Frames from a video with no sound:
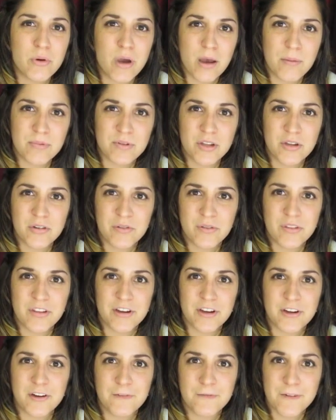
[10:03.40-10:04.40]
upload
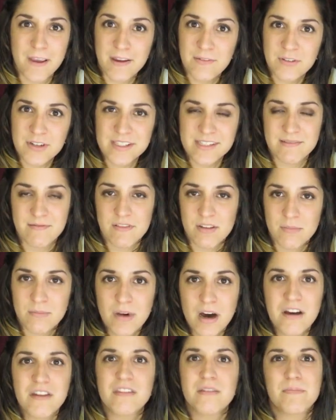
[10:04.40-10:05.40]
their favorites of the
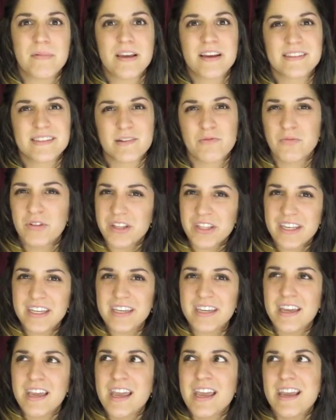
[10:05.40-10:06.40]
month, because
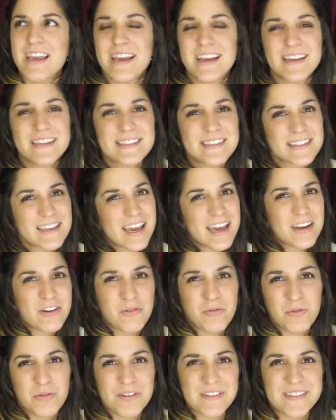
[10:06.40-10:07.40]
it's kind of
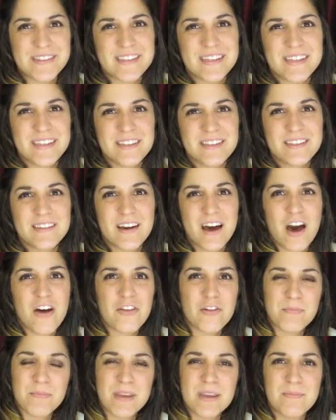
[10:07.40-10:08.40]
cool to see other
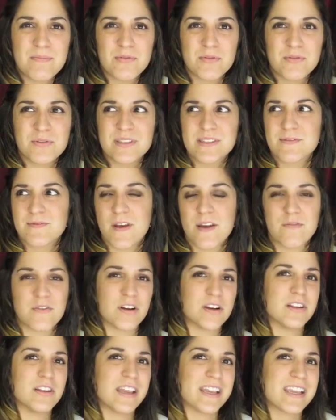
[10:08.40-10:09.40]
people's
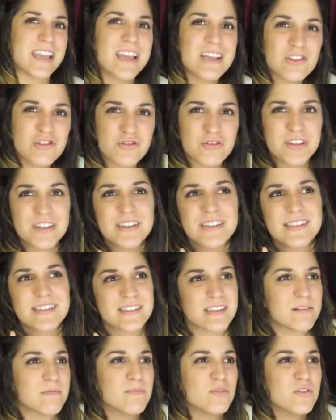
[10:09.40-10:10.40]
favorite like interests
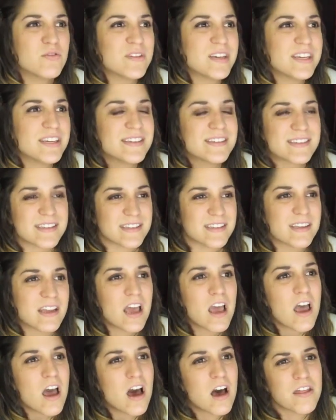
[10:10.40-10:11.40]
and movies and
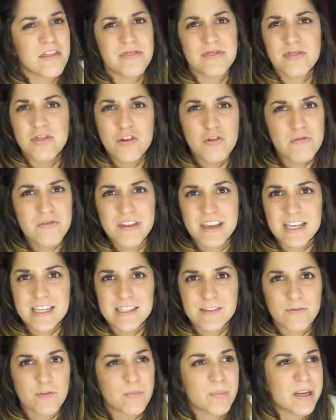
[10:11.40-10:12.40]
new things
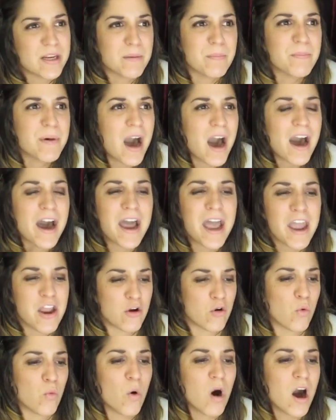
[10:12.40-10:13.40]
for me to buy or
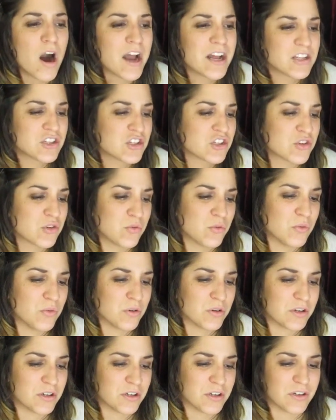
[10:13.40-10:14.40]
watch
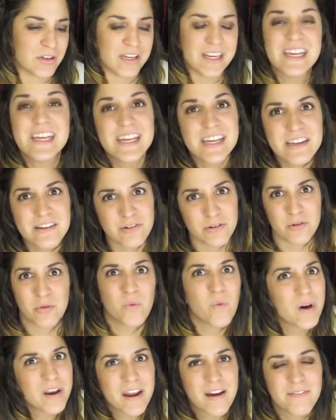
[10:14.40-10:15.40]
or eat or
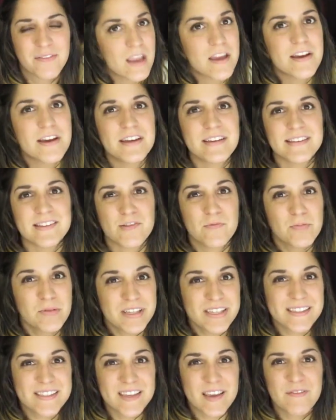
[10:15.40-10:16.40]
whatever. So
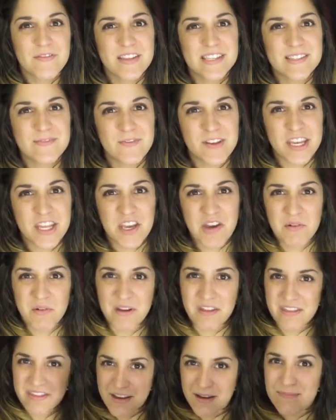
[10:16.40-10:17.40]
please give this video a
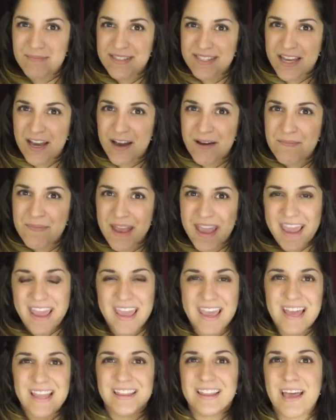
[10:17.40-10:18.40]
thumbs up
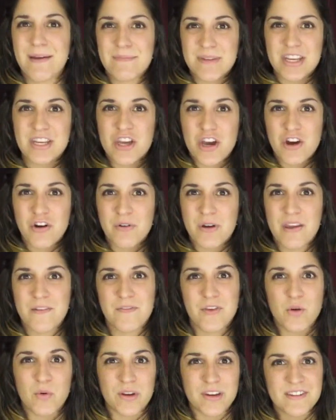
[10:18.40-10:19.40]
and let me know if
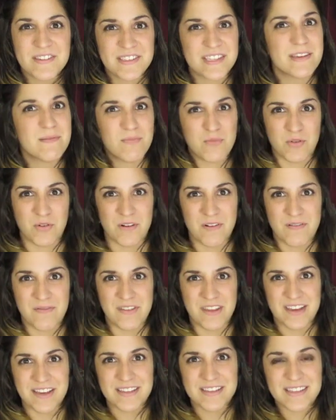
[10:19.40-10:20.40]
you want to see more of
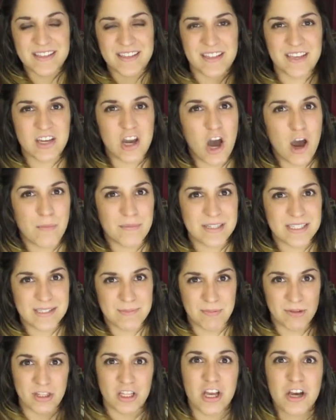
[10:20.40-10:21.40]
this in the comments
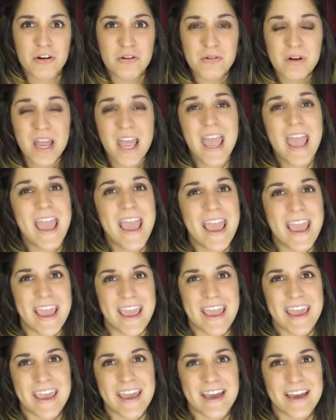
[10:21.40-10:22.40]
below.
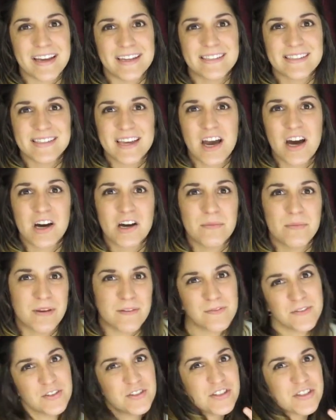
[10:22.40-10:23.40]
And
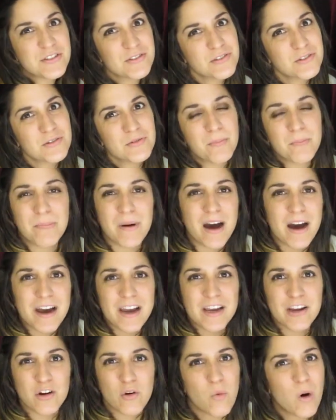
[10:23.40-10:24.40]
if you do
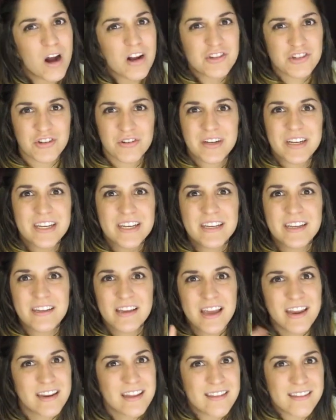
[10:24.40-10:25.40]
buy or watch or eat
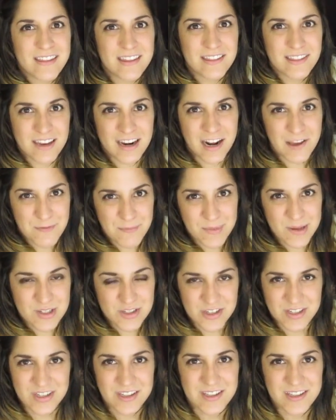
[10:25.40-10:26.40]
anything that I've
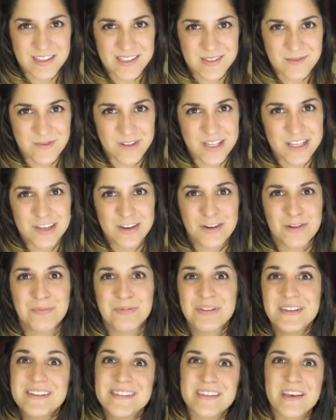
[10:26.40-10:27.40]
mentioned in this video,
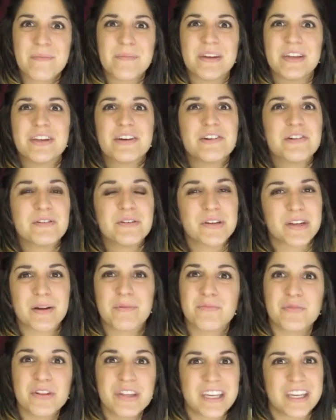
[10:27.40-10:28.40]
please let me know, and I'm
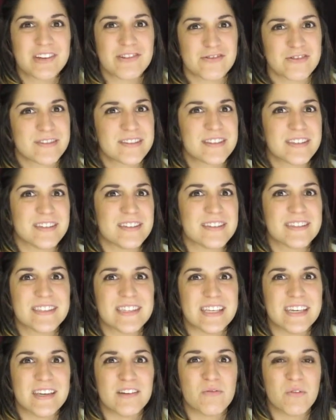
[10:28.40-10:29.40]
really interested to
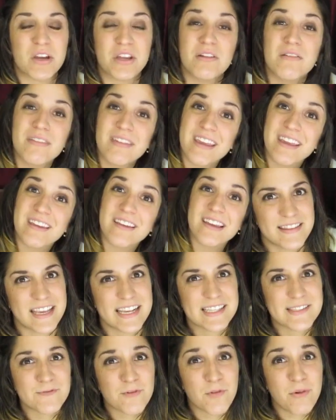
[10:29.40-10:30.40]
see what you think.
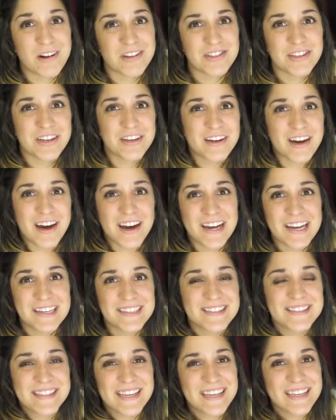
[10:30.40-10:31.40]
Thanks for watching,
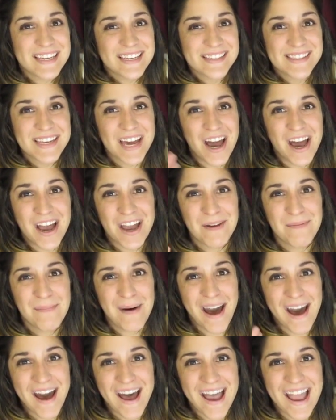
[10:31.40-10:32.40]
guys. See you next time.
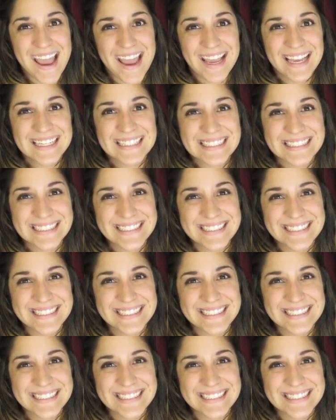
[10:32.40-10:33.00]
Bye!